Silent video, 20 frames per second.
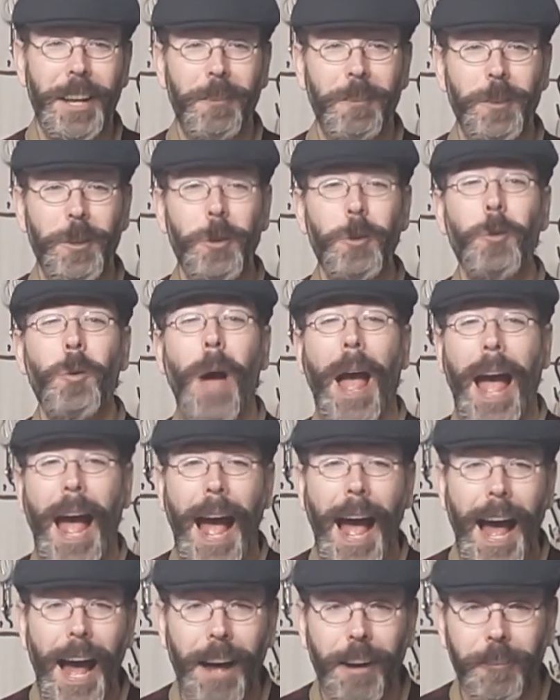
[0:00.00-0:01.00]
if you
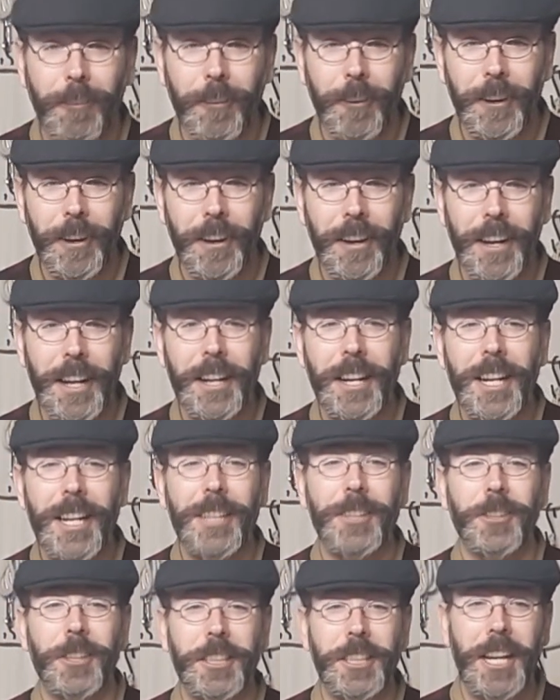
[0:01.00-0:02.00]
have uh, any
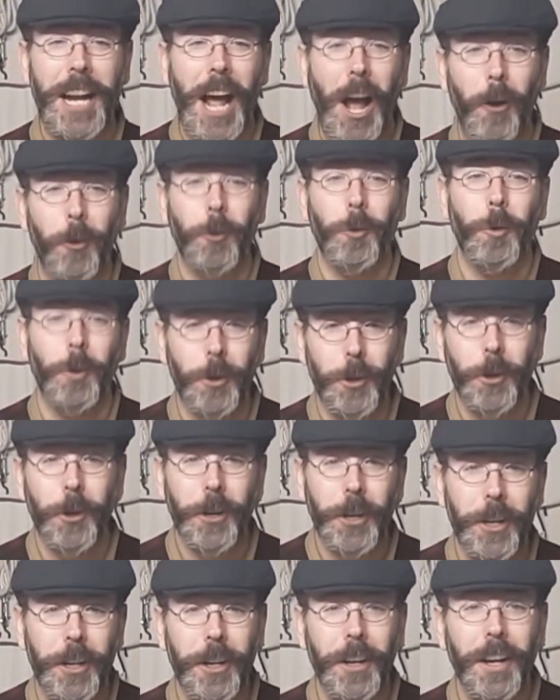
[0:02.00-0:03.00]
interest in outdoor
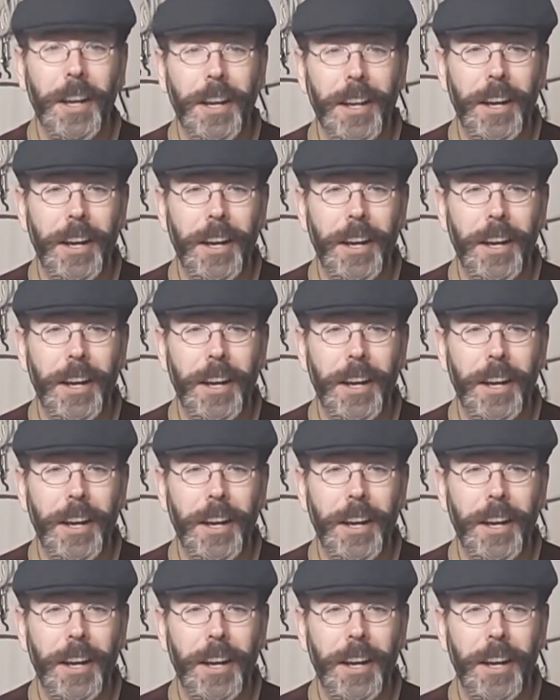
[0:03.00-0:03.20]
cooking